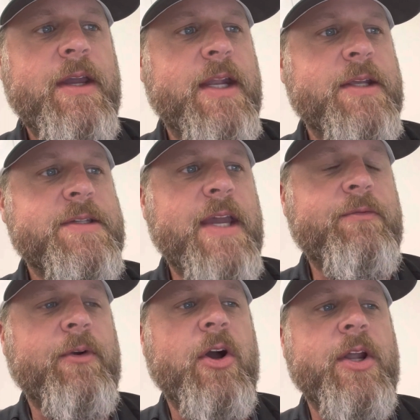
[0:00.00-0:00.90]
and to
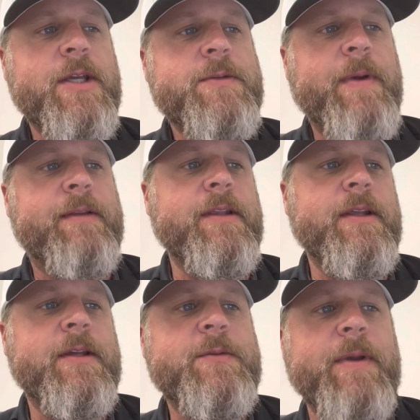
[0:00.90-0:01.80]
save for
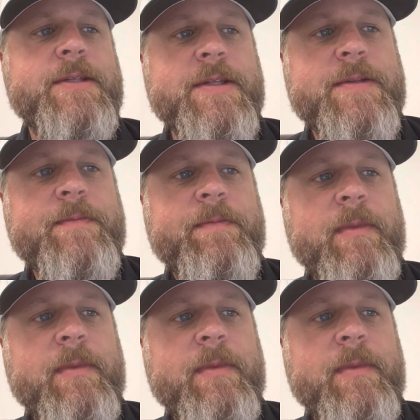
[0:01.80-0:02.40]
unexpected expenses,